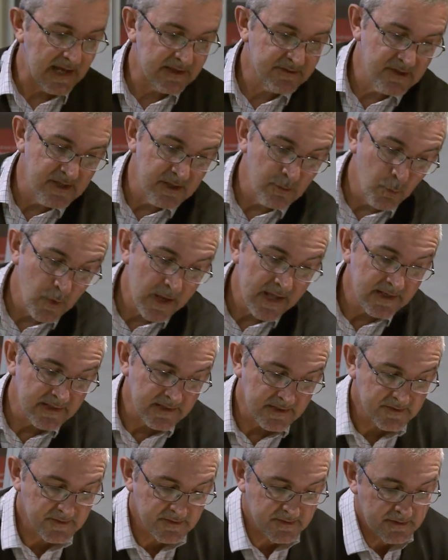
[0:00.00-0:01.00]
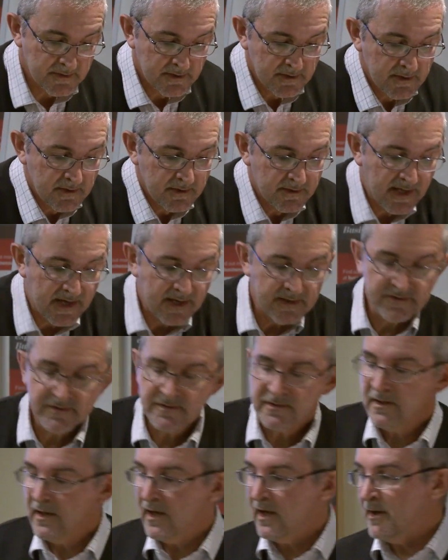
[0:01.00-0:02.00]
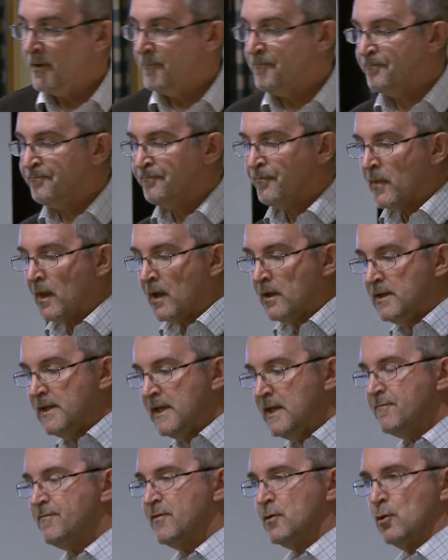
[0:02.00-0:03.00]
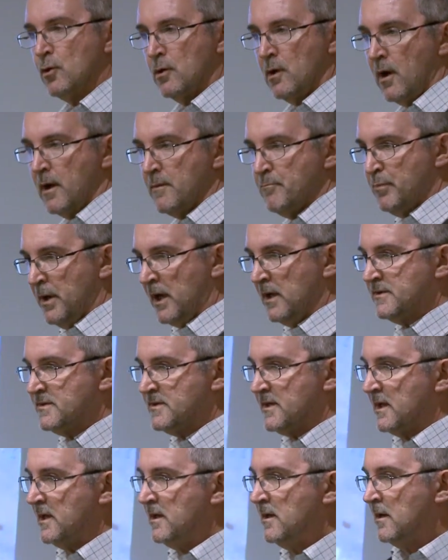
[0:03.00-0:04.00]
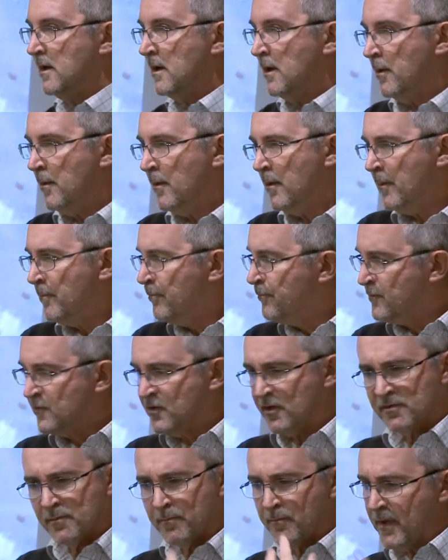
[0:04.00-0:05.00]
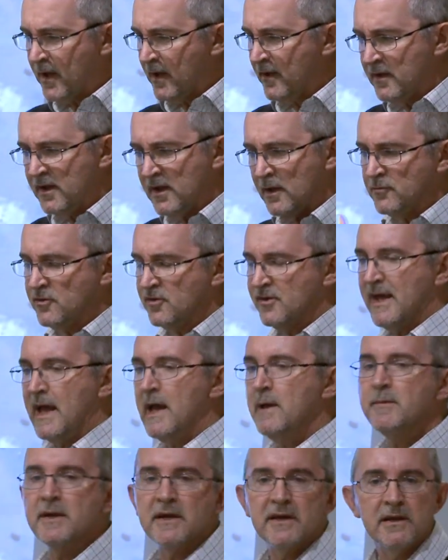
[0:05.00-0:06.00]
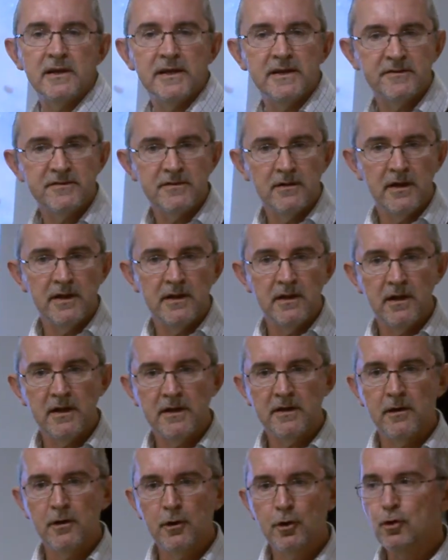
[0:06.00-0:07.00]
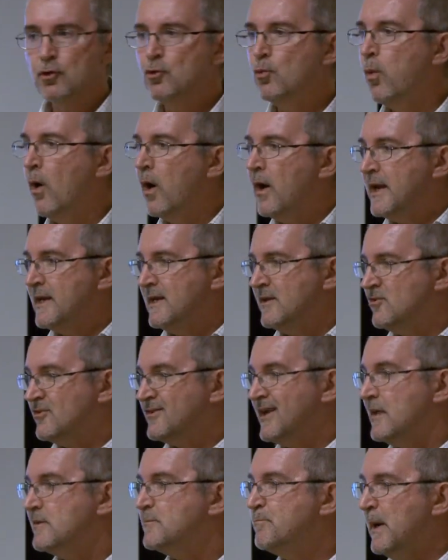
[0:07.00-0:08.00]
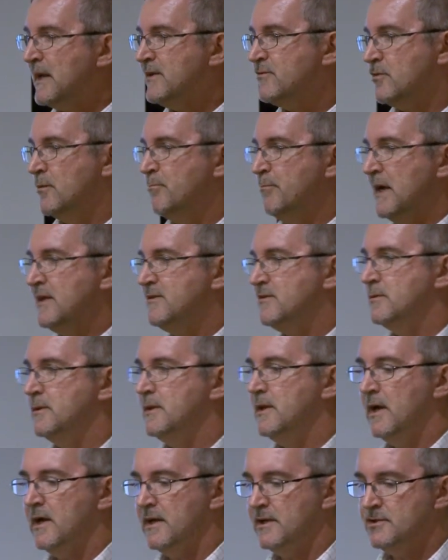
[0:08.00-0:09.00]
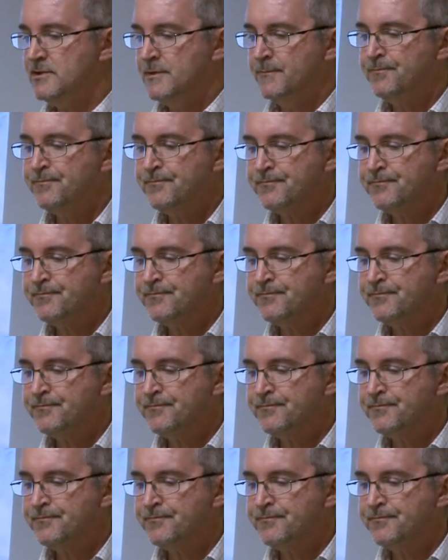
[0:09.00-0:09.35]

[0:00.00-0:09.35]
had the awareness that leaving your lime putty, just chemically, it's like a good wine, it just gets better and better with age.